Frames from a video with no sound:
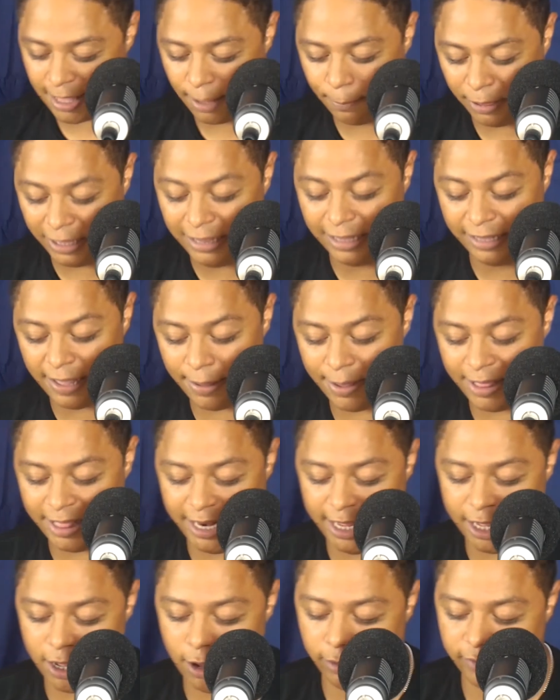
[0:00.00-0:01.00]
Completely. And
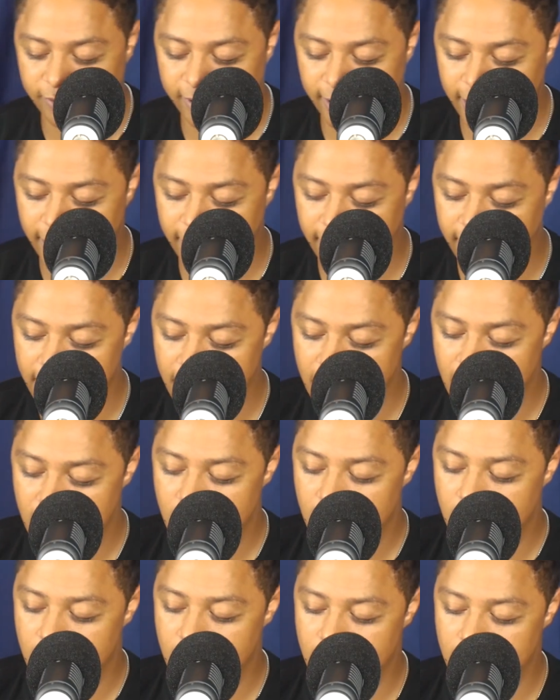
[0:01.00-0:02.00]
then he goes, all
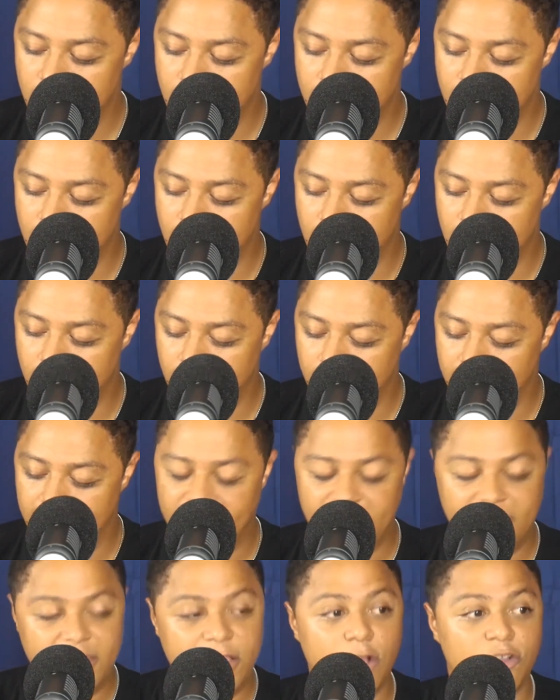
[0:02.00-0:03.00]

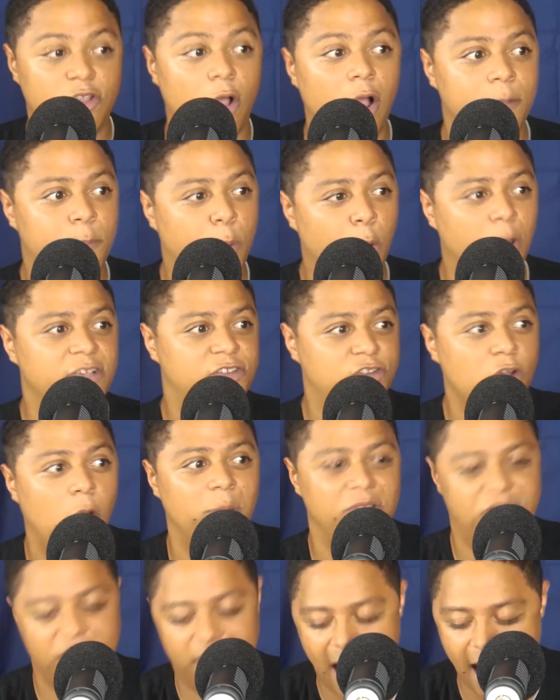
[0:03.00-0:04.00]
right, boys, show them
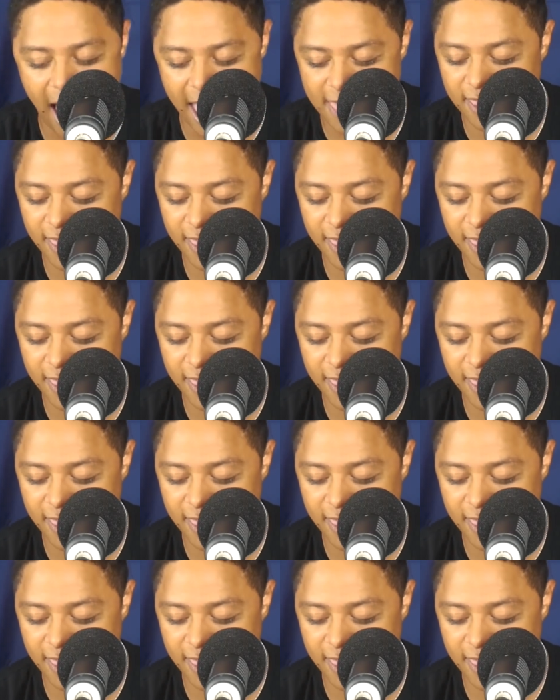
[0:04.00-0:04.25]
what you got.